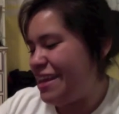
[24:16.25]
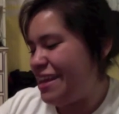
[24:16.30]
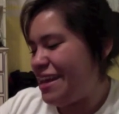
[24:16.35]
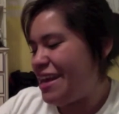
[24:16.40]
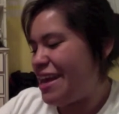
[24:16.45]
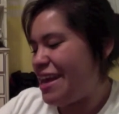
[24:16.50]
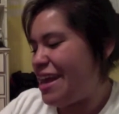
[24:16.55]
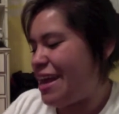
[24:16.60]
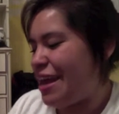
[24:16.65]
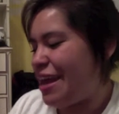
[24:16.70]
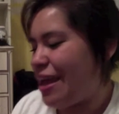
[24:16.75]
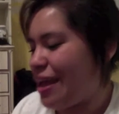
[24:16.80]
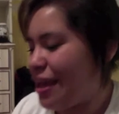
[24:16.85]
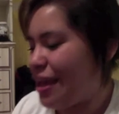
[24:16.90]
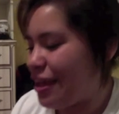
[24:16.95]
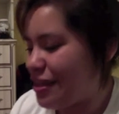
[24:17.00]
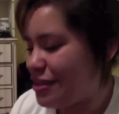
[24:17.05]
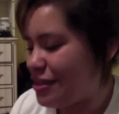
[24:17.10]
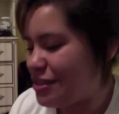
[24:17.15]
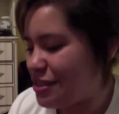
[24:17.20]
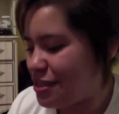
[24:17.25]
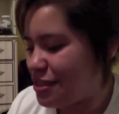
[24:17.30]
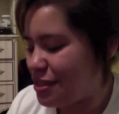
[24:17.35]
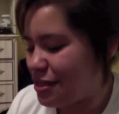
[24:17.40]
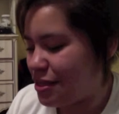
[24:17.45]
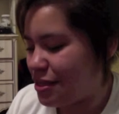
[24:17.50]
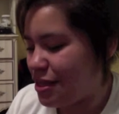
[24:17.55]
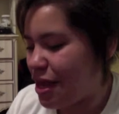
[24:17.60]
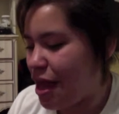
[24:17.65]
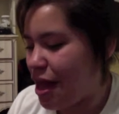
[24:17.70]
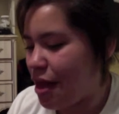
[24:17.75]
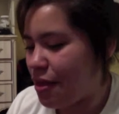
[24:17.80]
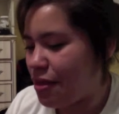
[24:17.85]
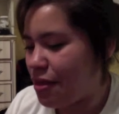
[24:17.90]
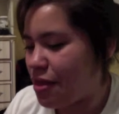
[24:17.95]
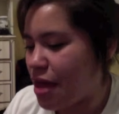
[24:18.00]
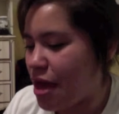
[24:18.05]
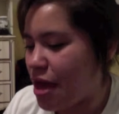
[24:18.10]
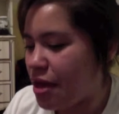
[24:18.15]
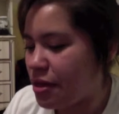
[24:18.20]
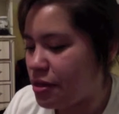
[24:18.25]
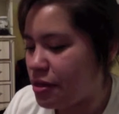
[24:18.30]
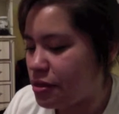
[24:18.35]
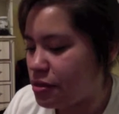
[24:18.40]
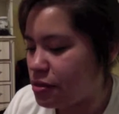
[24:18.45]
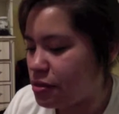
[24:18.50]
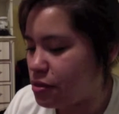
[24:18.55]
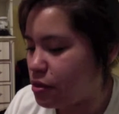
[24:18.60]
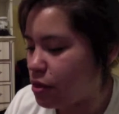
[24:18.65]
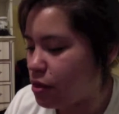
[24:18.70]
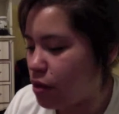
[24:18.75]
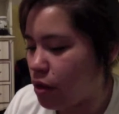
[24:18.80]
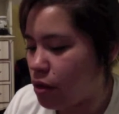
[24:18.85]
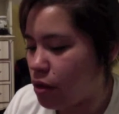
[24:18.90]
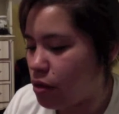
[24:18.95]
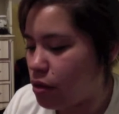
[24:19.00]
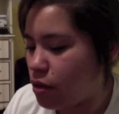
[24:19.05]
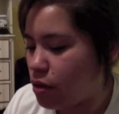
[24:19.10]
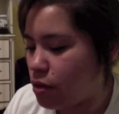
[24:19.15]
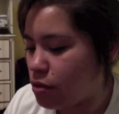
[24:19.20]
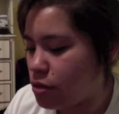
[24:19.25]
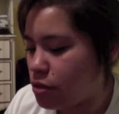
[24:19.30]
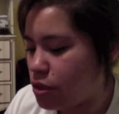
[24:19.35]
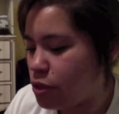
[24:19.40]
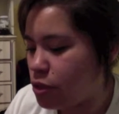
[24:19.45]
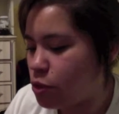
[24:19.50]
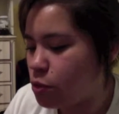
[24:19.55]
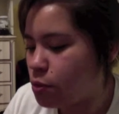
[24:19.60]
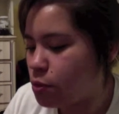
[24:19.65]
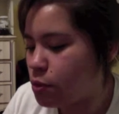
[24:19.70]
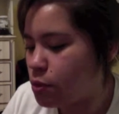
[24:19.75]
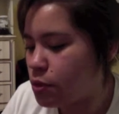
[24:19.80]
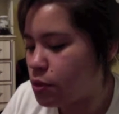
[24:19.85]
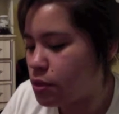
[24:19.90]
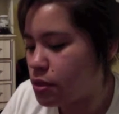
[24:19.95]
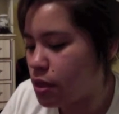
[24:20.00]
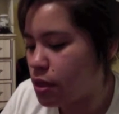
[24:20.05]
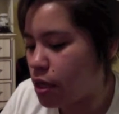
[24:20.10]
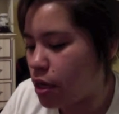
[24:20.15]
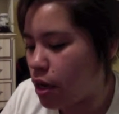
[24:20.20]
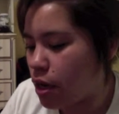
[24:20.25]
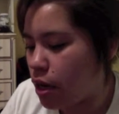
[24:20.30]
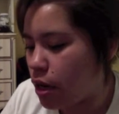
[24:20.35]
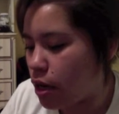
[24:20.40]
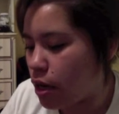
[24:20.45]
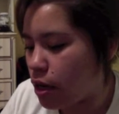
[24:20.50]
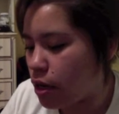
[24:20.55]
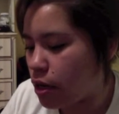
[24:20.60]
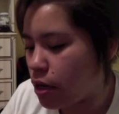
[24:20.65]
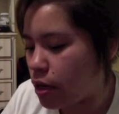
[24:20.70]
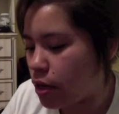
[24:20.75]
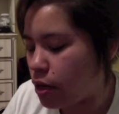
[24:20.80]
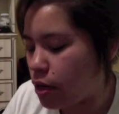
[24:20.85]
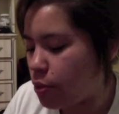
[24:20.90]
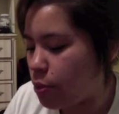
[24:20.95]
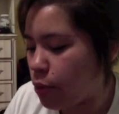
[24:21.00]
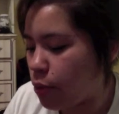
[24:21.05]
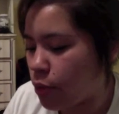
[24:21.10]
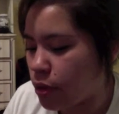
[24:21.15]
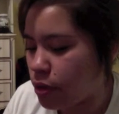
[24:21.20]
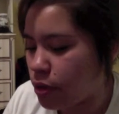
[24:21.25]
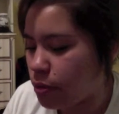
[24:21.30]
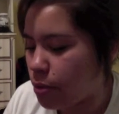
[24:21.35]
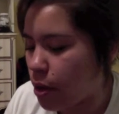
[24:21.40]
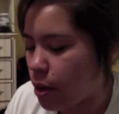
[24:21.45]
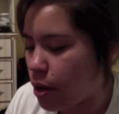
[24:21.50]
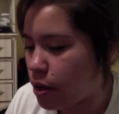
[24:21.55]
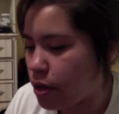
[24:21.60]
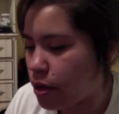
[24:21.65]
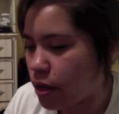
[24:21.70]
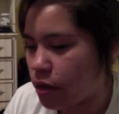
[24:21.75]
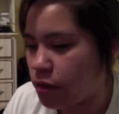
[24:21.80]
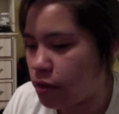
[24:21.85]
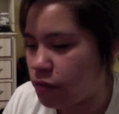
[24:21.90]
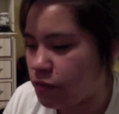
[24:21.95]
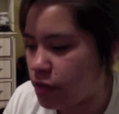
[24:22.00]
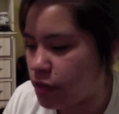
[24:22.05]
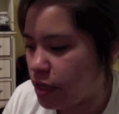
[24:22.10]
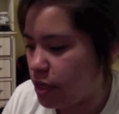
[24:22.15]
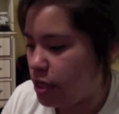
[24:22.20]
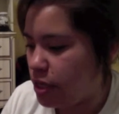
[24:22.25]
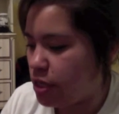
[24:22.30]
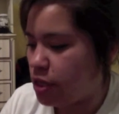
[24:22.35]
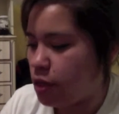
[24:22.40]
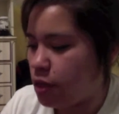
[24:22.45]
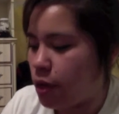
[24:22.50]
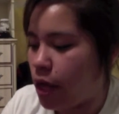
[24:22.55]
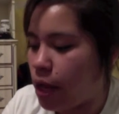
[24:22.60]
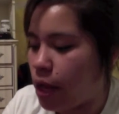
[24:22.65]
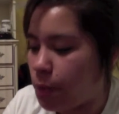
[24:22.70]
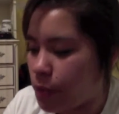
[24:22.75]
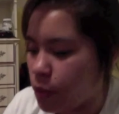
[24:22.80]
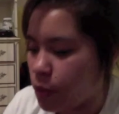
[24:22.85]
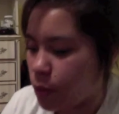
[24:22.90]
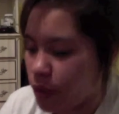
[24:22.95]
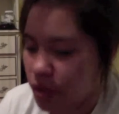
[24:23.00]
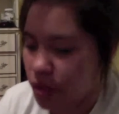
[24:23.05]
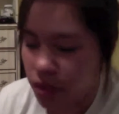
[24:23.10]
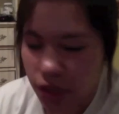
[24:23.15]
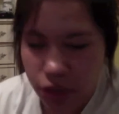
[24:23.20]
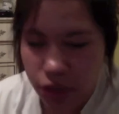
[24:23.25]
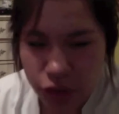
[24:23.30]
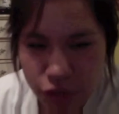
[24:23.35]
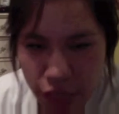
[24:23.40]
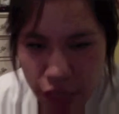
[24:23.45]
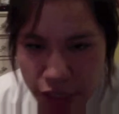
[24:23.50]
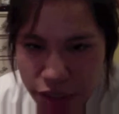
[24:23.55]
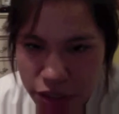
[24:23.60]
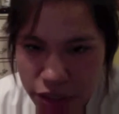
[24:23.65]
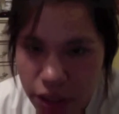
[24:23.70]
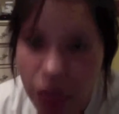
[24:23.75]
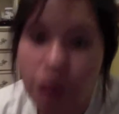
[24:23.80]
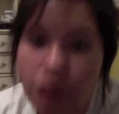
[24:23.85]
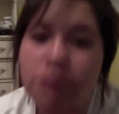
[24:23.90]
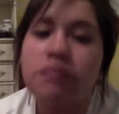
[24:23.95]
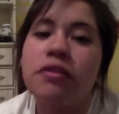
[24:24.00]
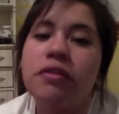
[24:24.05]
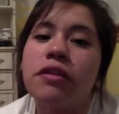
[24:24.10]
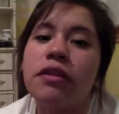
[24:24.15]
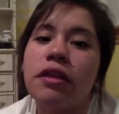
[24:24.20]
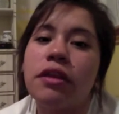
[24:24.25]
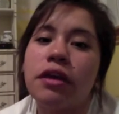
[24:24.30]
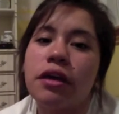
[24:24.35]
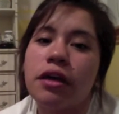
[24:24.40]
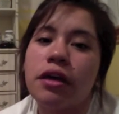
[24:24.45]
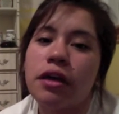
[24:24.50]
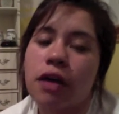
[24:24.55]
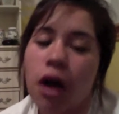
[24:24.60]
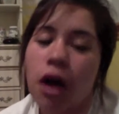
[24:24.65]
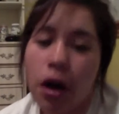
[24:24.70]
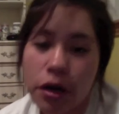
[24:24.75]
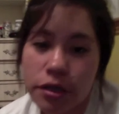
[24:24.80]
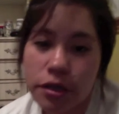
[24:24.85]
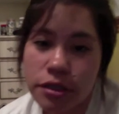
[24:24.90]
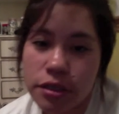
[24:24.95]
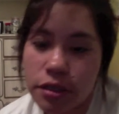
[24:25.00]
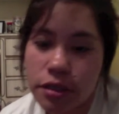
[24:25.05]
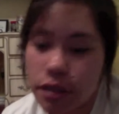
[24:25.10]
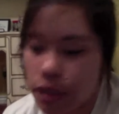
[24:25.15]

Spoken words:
And yeah, that T-tubules are an important part of, helping with the contraction of the heart.